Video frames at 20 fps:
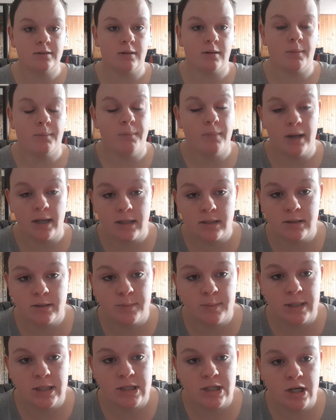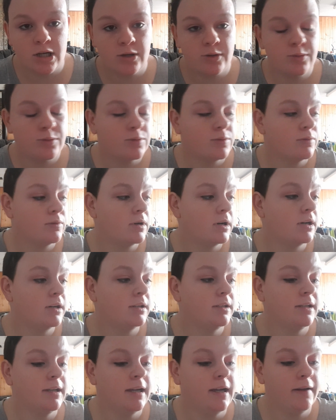welcome back to my channel.
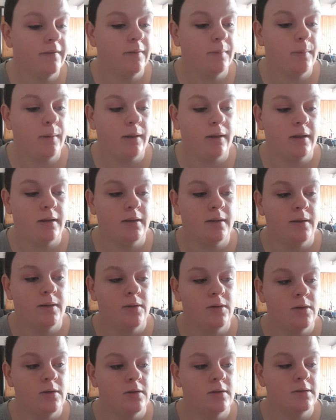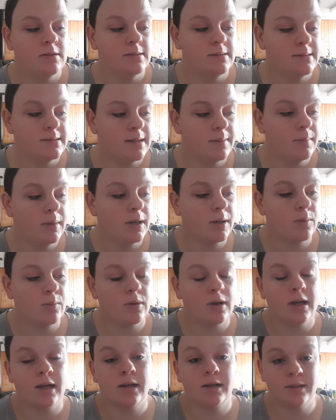Currently I have to be
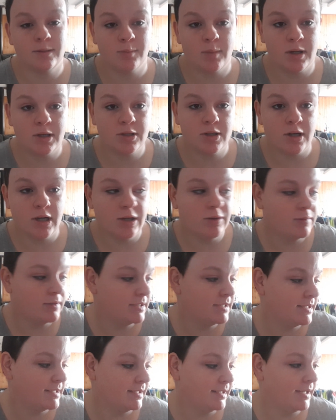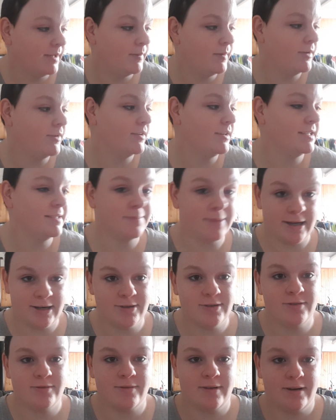semi-quiet because my child is sleeping on his
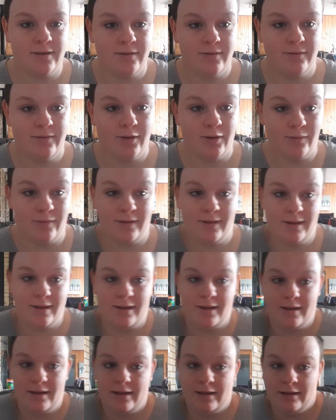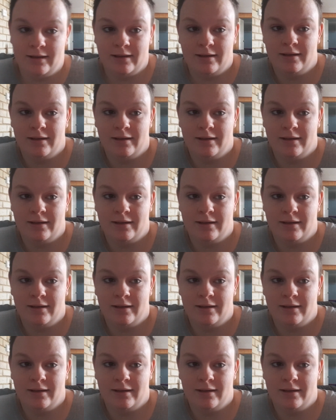mattress right over there.